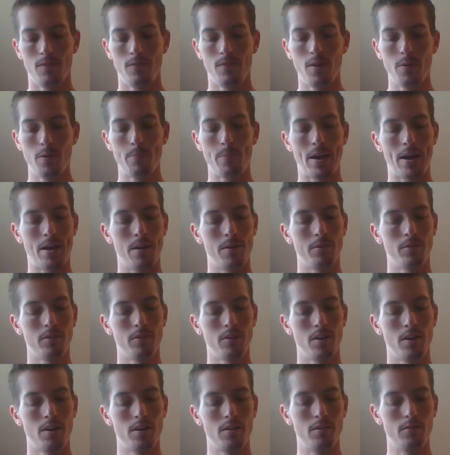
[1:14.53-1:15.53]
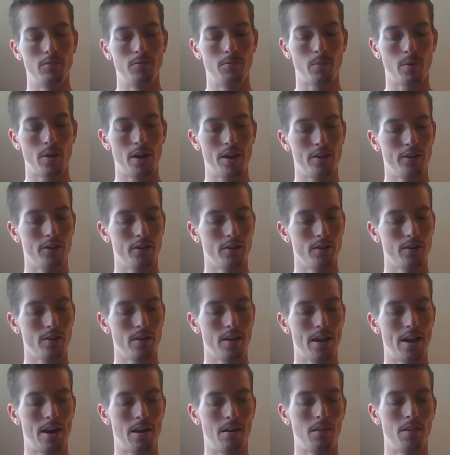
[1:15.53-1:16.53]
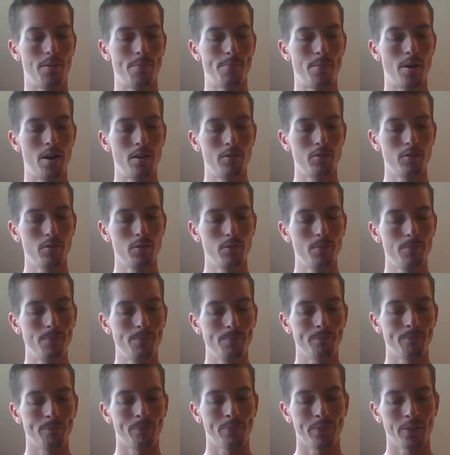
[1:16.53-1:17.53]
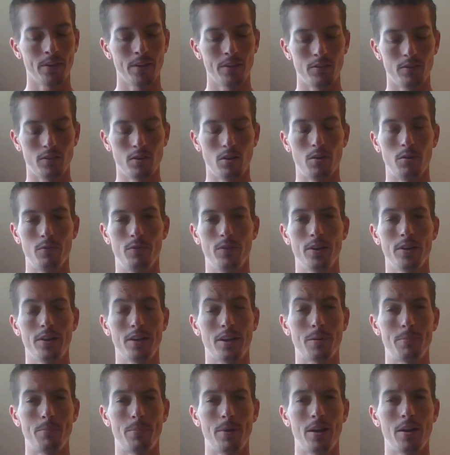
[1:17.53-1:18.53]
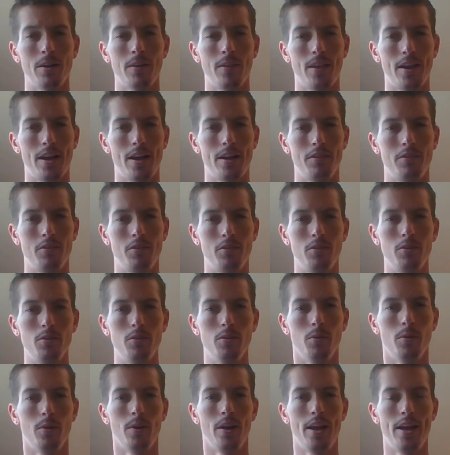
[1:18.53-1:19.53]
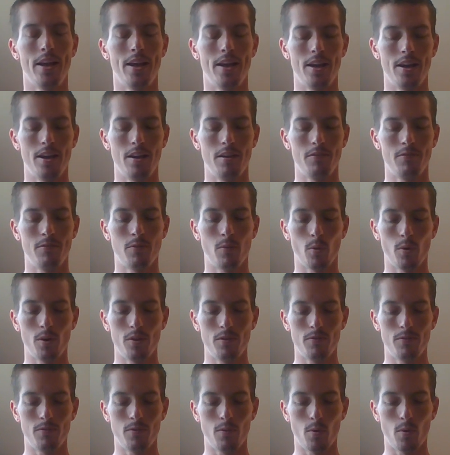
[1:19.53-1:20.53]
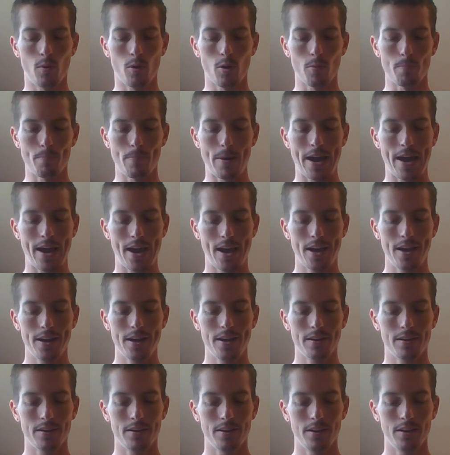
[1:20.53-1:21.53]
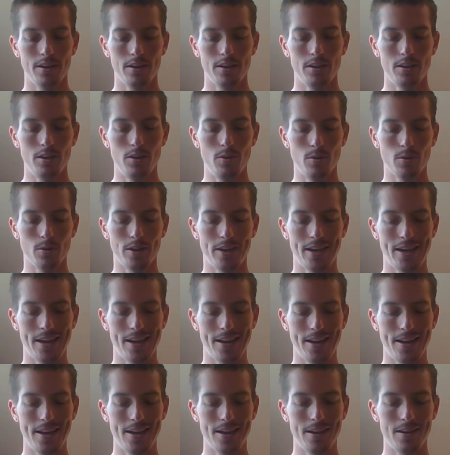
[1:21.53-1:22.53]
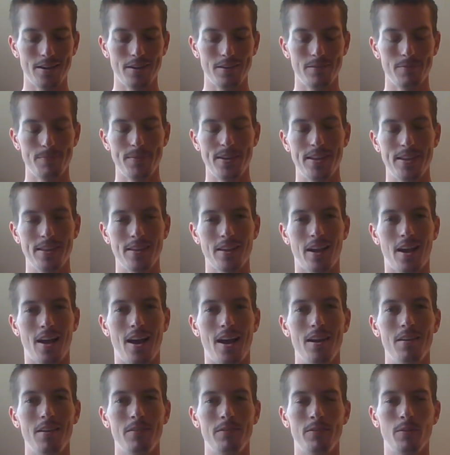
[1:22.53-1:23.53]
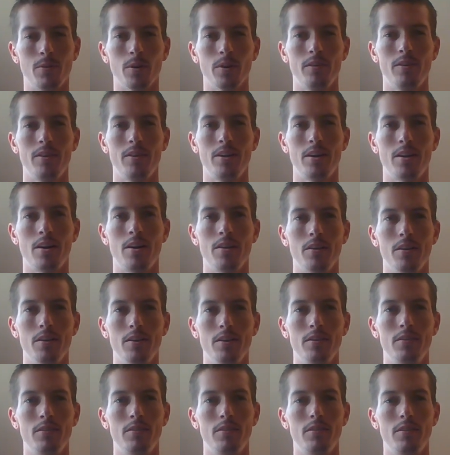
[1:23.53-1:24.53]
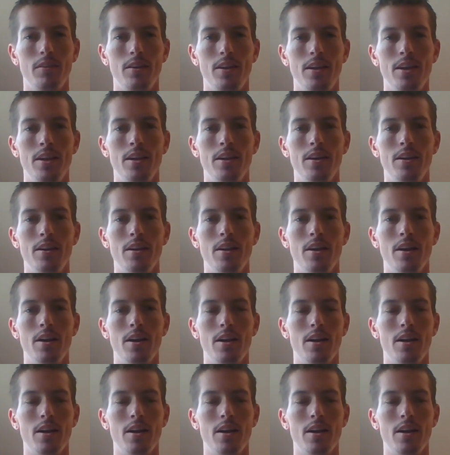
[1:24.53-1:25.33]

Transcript: foot-pounds of pressure out of the muzzle. So if you're going to compare that to a 44 mag, you're getting in the high 1400s in